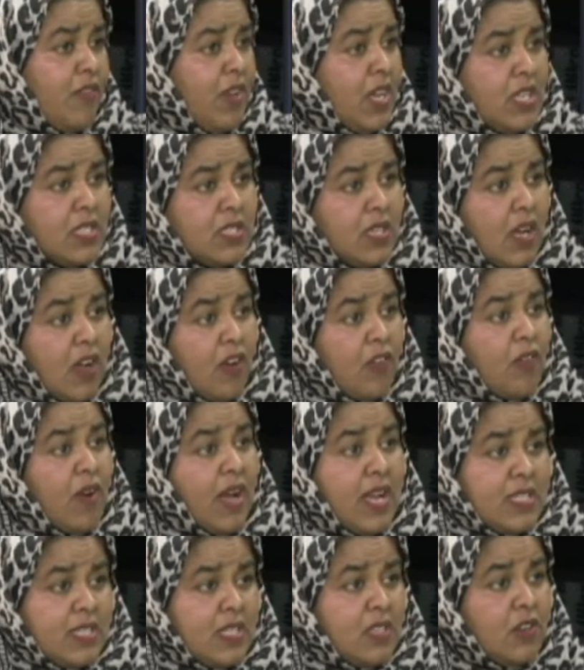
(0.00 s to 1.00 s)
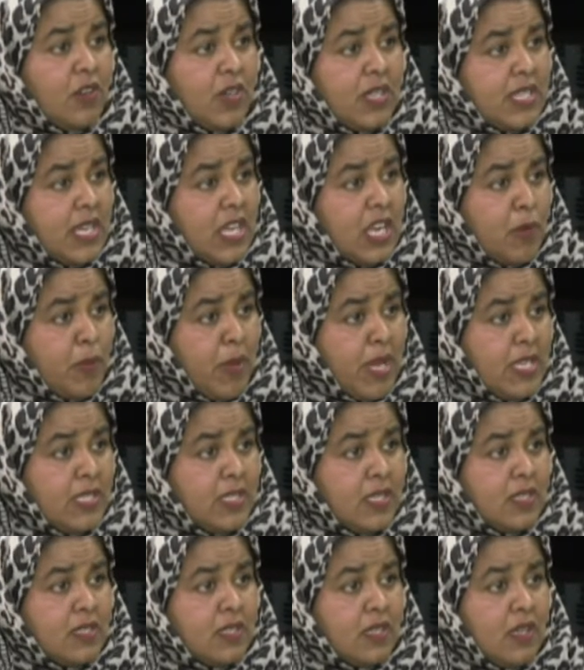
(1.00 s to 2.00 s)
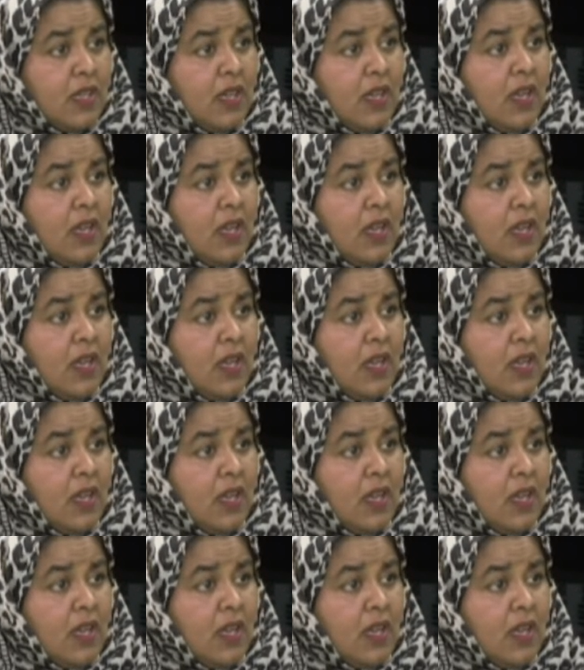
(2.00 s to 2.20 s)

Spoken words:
figures are rising on a daily basis.